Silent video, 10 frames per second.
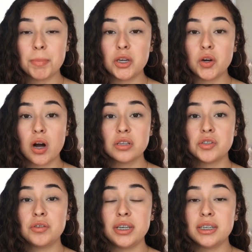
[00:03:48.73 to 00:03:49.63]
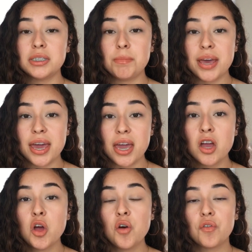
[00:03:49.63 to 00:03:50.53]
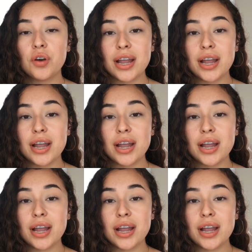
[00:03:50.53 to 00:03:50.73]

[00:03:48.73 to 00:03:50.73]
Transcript: but you're also needing to pay for